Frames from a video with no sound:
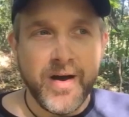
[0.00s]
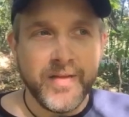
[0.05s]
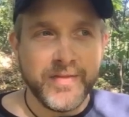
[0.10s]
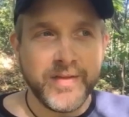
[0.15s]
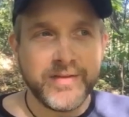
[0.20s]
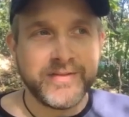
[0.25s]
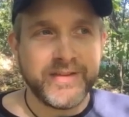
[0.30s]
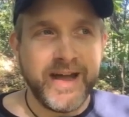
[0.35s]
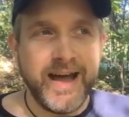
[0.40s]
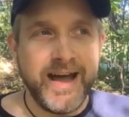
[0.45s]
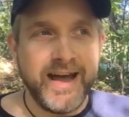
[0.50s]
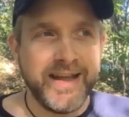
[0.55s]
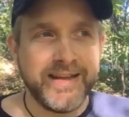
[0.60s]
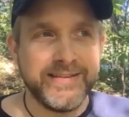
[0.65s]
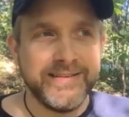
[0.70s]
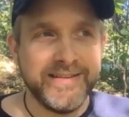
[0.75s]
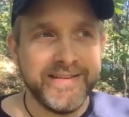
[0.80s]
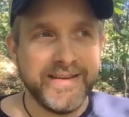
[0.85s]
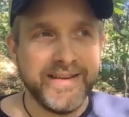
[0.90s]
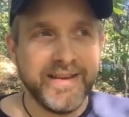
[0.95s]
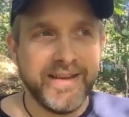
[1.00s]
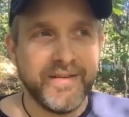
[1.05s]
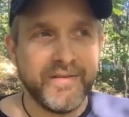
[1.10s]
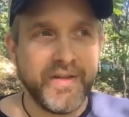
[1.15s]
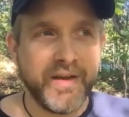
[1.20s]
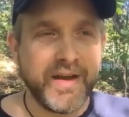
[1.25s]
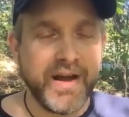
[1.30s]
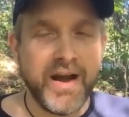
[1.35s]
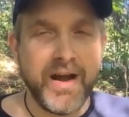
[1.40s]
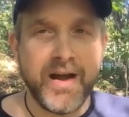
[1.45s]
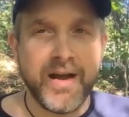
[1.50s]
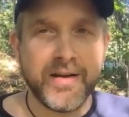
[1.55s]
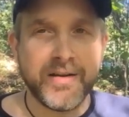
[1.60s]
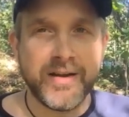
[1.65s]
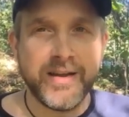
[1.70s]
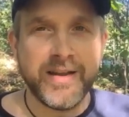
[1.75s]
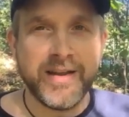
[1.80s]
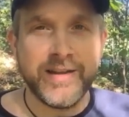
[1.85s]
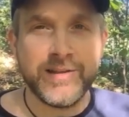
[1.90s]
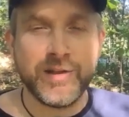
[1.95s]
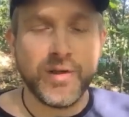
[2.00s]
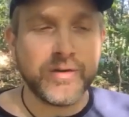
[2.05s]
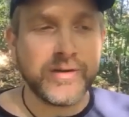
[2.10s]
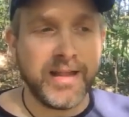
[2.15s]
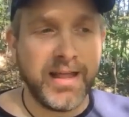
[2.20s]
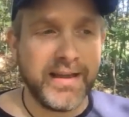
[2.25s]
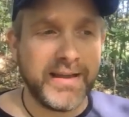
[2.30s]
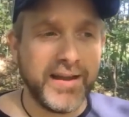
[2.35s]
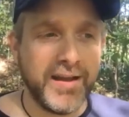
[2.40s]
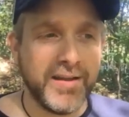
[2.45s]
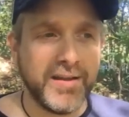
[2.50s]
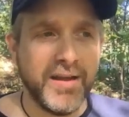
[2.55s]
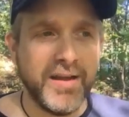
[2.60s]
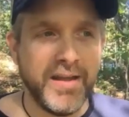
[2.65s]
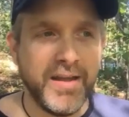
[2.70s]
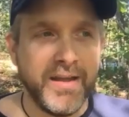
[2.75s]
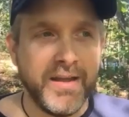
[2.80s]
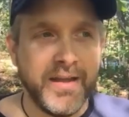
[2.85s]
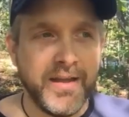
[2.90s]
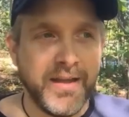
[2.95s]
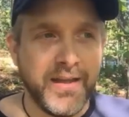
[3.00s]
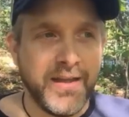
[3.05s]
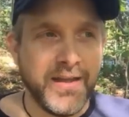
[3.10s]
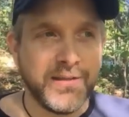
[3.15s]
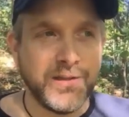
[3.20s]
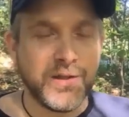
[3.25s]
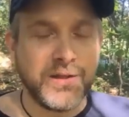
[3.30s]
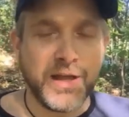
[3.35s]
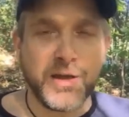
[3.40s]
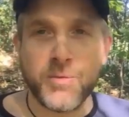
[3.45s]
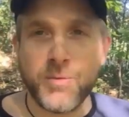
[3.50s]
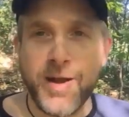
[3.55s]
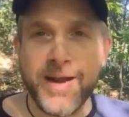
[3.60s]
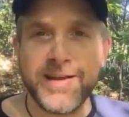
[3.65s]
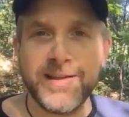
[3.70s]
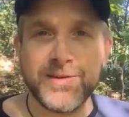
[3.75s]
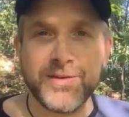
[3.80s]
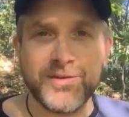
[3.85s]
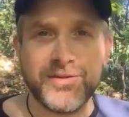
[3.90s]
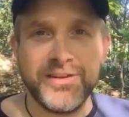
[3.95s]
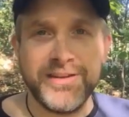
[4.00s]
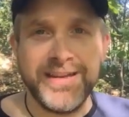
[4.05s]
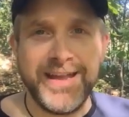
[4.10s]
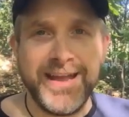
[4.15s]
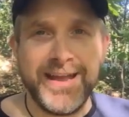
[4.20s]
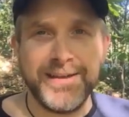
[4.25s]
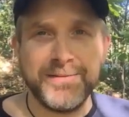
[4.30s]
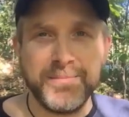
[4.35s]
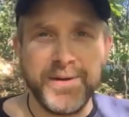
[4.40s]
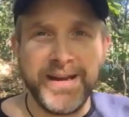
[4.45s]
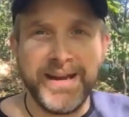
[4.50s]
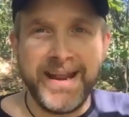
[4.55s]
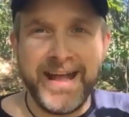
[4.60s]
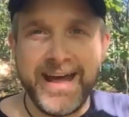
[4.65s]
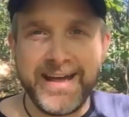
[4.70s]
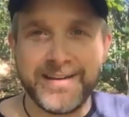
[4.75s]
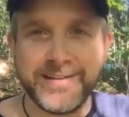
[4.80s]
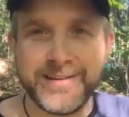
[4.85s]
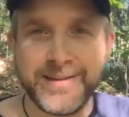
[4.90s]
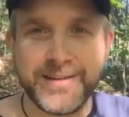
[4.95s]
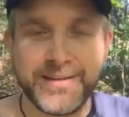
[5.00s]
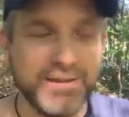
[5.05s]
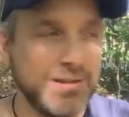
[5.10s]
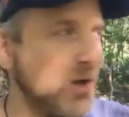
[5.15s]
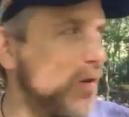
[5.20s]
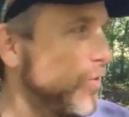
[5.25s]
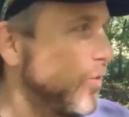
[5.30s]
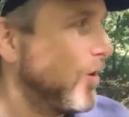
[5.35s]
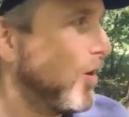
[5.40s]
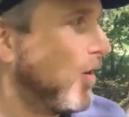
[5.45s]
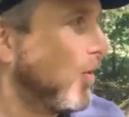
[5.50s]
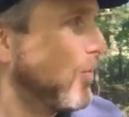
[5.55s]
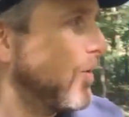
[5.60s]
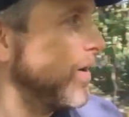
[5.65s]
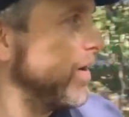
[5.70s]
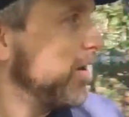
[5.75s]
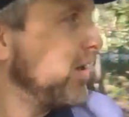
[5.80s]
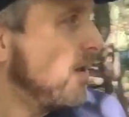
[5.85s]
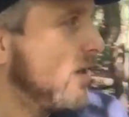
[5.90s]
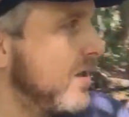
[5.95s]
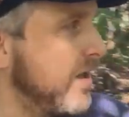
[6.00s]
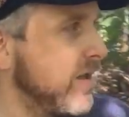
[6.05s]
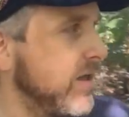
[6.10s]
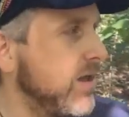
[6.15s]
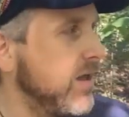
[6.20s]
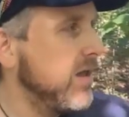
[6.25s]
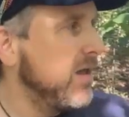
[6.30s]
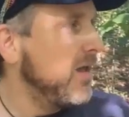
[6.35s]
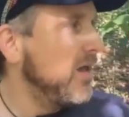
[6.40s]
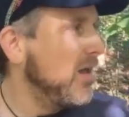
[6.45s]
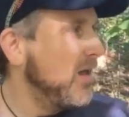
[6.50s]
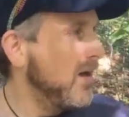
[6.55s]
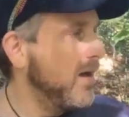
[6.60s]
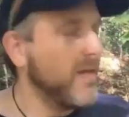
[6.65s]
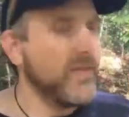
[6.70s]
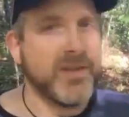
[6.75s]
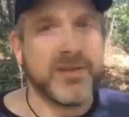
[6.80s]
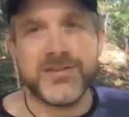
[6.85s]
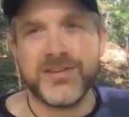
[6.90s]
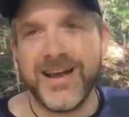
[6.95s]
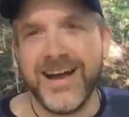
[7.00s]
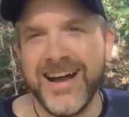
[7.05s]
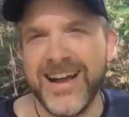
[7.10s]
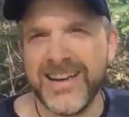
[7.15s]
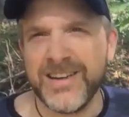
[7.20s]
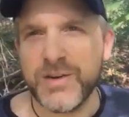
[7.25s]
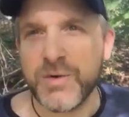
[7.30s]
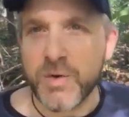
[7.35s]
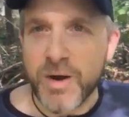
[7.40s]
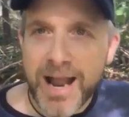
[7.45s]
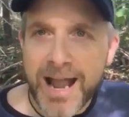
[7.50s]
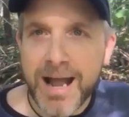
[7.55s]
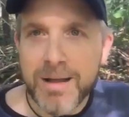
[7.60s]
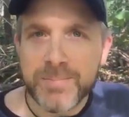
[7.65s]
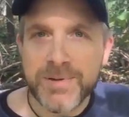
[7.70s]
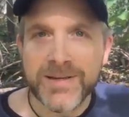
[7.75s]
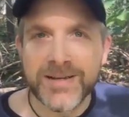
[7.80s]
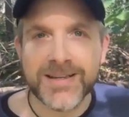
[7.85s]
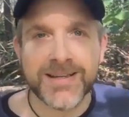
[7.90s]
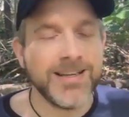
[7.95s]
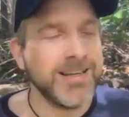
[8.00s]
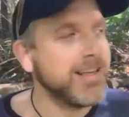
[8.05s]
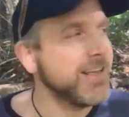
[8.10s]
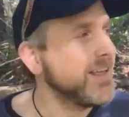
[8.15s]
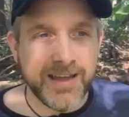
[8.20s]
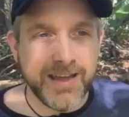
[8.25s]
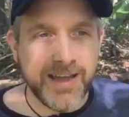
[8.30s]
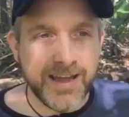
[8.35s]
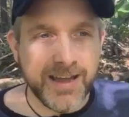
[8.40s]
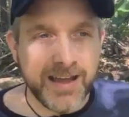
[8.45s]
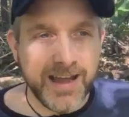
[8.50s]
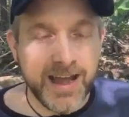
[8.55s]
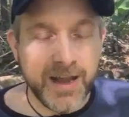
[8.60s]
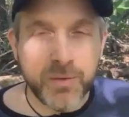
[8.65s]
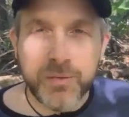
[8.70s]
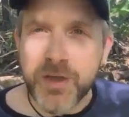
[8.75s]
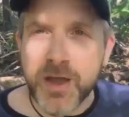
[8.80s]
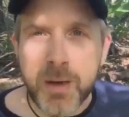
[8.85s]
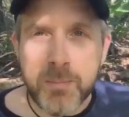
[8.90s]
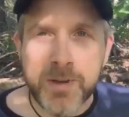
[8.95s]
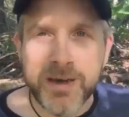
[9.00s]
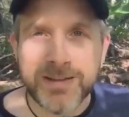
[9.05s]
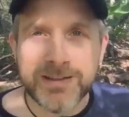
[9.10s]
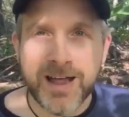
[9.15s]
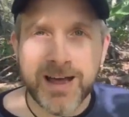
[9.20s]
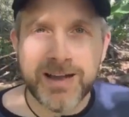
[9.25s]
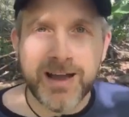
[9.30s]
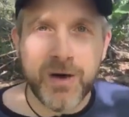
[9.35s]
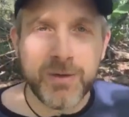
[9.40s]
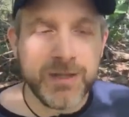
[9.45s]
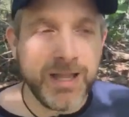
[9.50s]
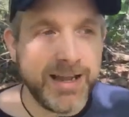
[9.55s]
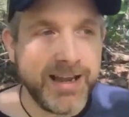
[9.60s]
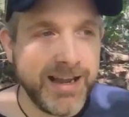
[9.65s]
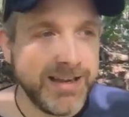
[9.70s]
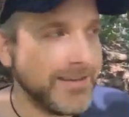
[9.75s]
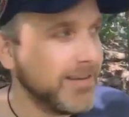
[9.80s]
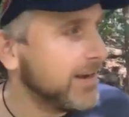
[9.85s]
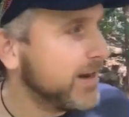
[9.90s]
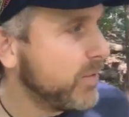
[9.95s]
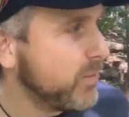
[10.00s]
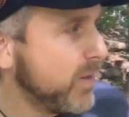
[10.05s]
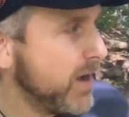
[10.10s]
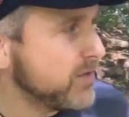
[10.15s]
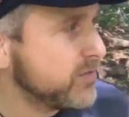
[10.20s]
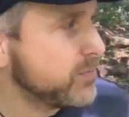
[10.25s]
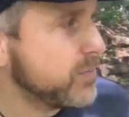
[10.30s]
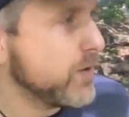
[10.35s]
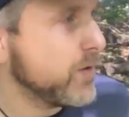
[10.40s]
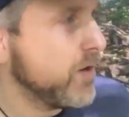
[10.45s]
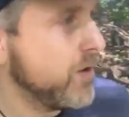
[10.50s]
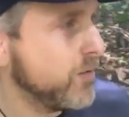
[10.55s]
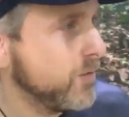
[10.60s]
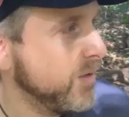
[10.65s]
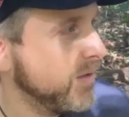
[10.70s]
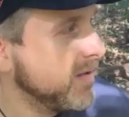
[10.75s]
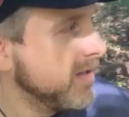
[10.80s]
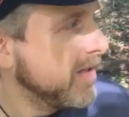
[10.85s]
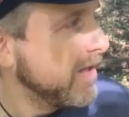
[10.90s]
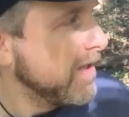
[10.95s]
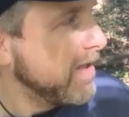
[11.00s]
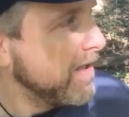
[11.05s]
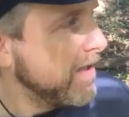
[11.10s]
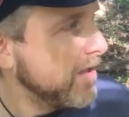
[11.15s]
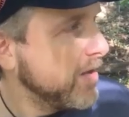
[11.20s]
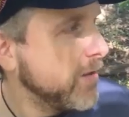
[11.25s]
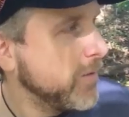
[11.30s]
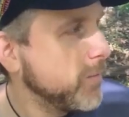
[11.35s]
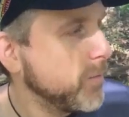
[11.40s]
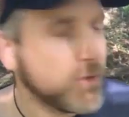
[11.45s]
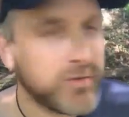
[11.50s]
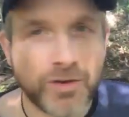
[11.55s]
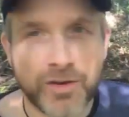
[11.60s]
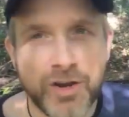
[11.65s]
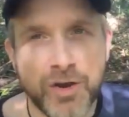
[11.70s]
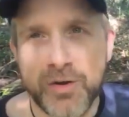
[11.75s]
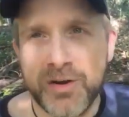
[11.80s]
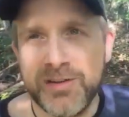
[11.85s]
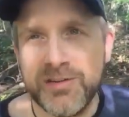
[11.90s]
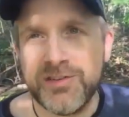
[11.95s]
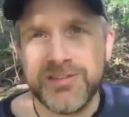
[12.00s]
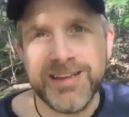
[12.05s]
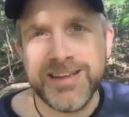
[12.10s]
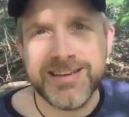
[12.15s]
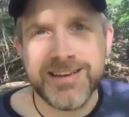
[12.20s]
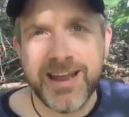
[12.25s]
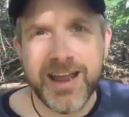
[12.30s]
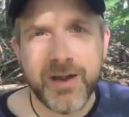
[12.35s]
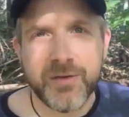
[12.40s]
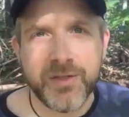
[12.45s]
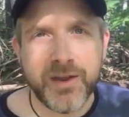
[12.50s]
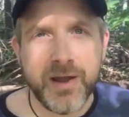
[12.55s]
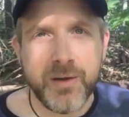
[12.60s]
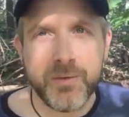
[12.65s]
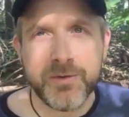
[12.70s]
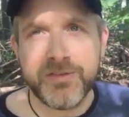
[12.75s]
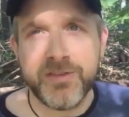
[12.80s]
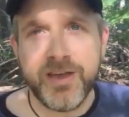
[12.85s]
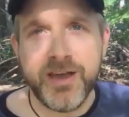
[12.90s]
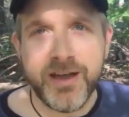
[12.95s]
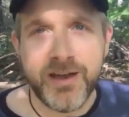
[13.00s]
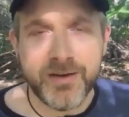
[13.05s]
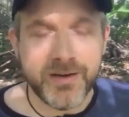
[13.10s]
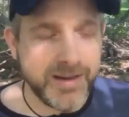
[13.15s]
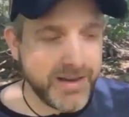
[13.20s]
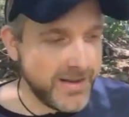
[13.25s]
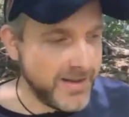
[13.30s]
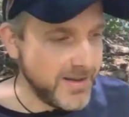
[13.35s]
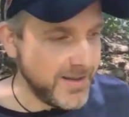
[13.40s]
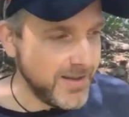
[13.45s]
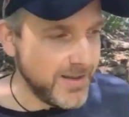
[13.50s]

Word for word: on the side of the car. It looked like a it looked like a regular sedan, but it had a little logo on the side. Crap. I don't think I'm gonna luck out like I did at Westborough, where security just didn't care that I was there.